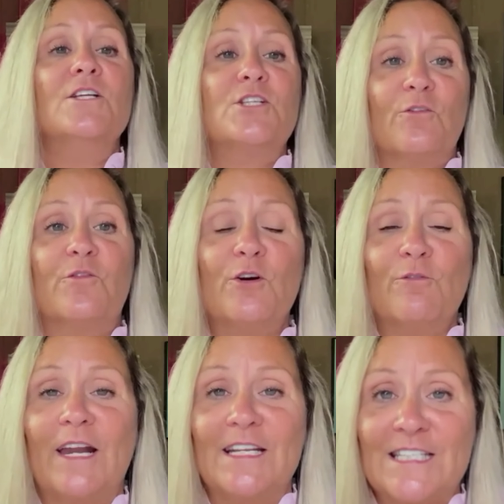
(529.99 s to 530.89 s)
So if you're
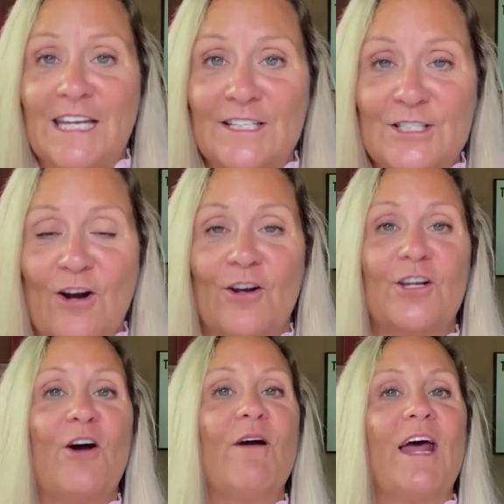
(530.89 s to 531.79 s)
ready to get started,
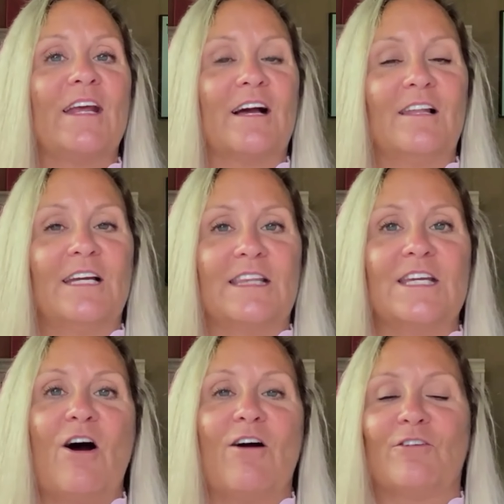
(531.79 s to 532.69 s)
go ahead and click the
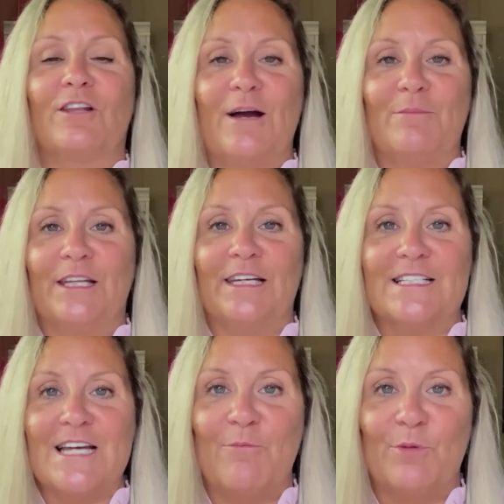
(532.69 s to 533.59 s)
OfferLab link
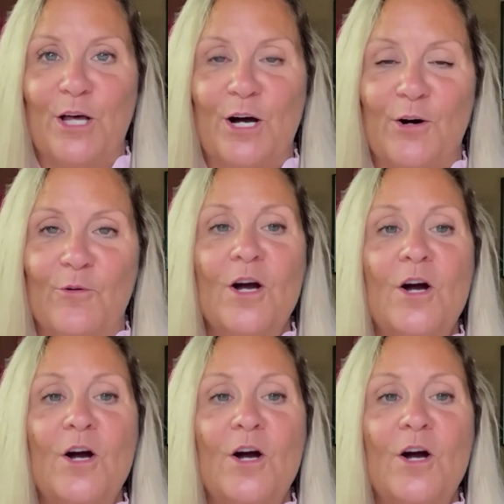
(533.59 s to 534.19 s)
down below,